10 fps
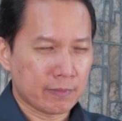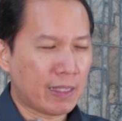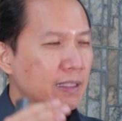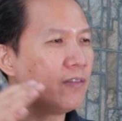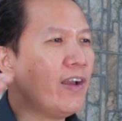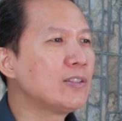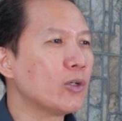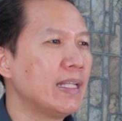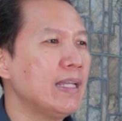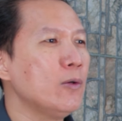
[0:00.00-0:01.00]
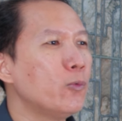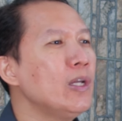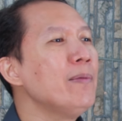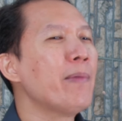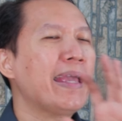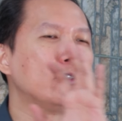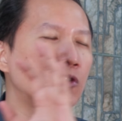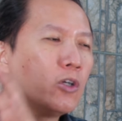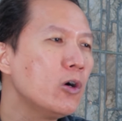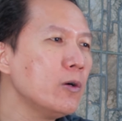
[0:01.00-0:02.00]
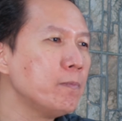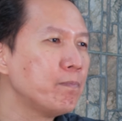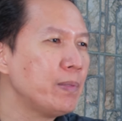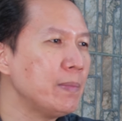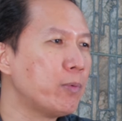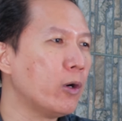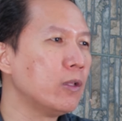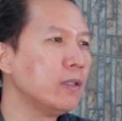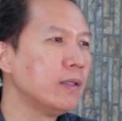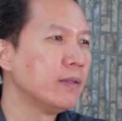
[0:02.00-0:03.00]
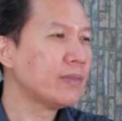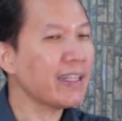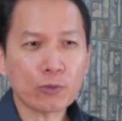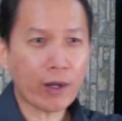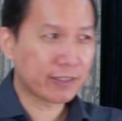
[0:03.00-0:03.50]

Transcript: That eventually we may draw people, not to